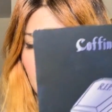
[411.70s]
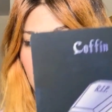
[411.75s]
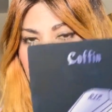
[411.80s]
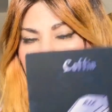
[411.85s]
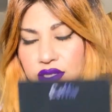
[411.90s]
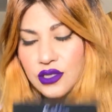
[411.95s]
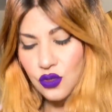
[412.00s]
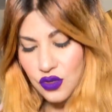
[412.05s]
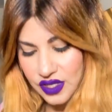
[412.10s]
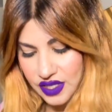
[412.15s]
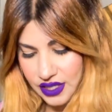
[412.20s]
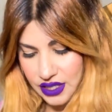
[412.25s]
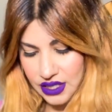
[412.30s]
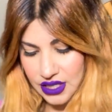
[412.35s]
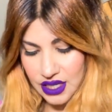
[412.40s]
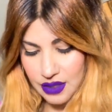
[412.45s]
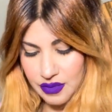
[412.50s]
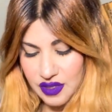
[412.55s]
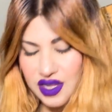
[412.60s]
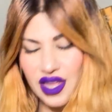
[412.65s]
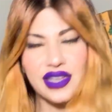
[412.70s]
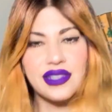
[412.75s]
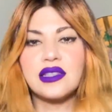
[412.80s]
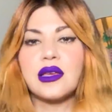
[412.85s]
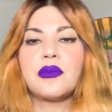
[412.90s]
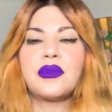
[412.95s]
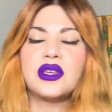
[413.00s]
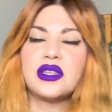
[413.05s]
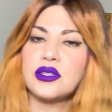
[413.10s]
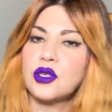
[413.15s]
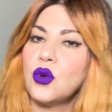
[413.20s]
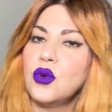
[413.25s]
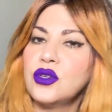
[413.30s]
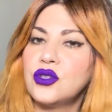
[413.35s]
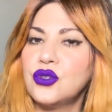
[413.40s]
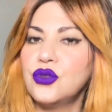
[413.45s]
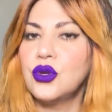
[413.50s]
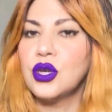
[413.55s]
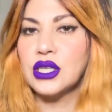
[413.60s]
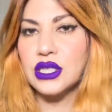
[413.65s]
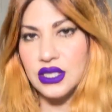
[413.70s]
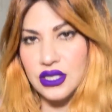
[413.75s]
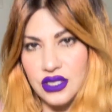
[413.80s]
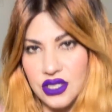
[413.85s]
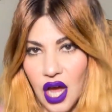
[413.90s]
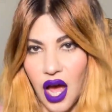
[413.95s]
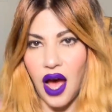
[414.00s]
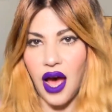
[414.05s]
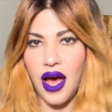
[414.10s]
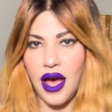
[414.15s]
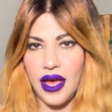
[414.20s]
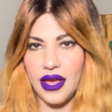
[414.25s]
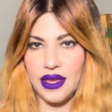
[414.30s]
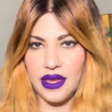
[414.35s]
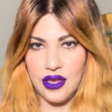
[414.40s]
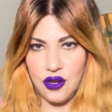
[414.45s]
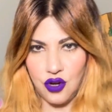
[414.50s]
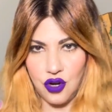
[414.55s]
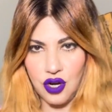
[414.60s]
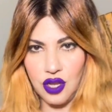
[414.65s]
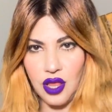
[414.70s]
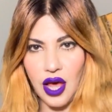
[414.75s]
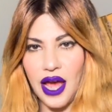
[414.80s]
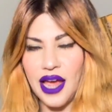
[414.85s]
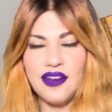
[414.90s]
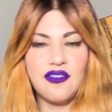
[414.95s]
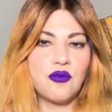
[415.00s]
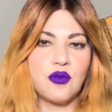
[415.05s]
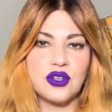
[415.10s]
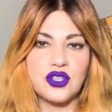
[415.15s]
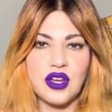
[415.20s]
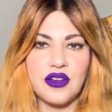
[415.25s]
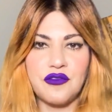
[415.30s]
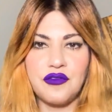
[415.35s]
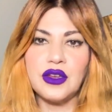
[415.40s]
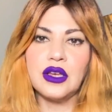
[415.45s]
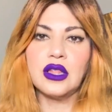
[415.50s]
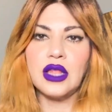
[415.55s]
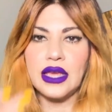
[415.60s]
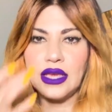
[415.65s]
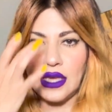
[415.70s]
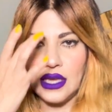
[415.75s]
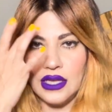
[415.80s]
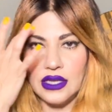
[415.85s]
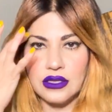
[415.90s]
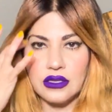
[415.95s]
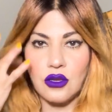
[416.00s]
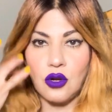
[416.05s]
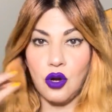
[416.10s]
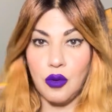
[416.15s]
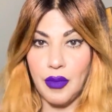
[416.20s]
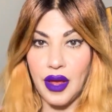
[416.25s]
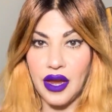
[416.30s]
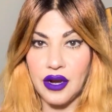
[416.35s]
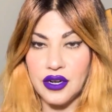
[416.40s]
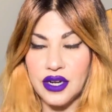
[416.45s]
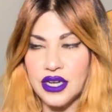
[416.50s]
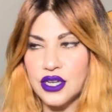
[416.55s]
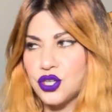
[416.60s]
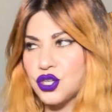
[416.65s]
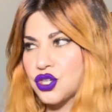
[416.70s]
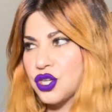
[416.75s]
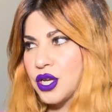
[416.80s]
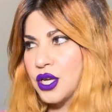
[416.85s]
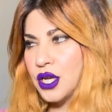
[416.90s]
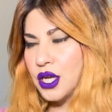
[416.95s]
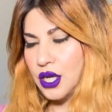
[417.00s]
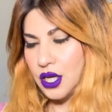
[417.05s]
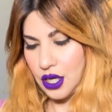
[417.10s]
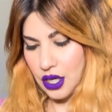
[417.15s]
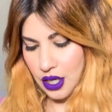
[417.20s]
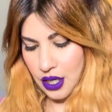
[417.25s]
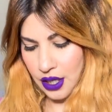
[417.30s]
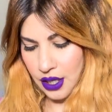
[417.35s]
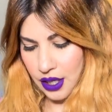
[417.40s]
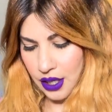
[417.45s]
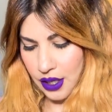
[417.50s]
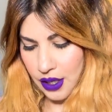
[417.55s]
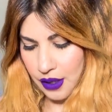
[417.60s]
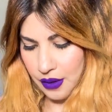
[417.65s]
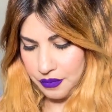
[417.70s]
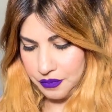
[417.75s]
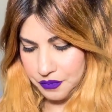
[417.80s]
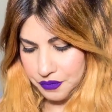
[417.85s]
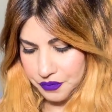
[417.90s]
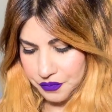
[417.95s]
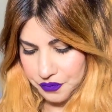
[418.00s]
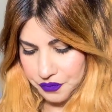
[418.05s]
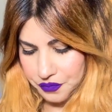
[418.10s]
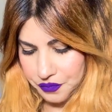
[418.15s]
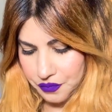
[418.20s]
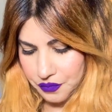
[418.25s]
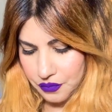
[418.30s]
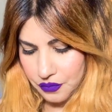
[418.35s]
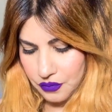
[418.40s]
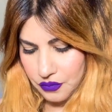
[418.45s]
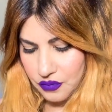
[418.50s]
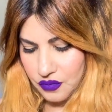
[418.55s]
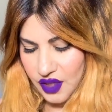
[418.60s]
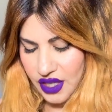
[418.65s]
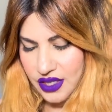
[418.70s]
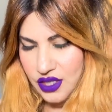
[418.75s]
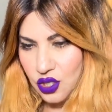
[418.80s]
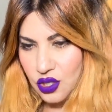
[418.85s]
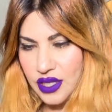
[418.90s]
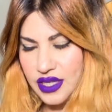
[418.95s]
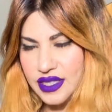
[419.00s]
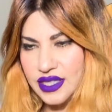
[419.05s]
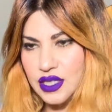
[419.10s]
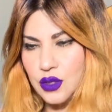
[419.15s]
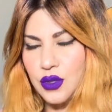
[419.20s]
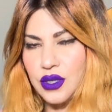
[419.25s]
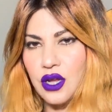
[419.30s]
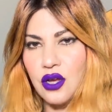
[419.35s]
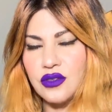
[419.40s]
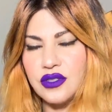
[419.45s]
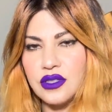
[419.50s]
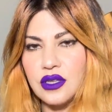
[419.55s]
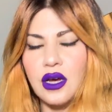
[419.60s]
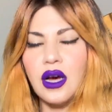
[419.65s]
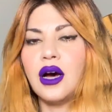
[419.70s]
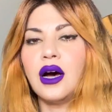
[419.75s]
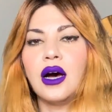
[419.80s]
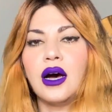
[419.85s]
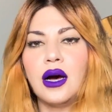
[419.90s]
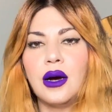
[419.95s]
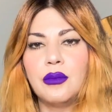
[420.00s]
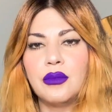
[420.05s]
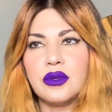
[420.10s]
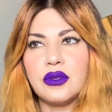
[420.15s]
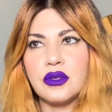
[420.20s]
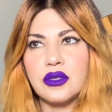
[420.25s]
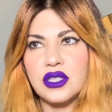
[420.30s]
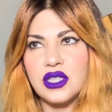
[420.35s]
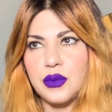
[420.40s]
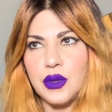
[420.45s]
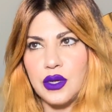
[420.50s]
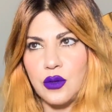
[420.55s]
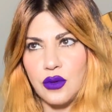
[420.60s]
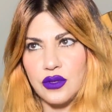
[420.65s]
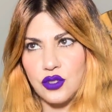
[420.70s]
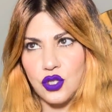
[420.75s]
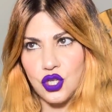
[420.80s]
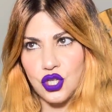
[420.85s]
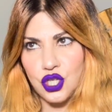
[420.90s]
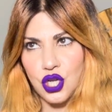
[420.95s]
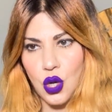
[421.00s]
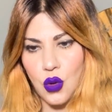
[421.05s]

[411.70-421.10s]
So it seems like something's going to die in her life, which I feel like is her marriage. So let's see what else Spirit wants to show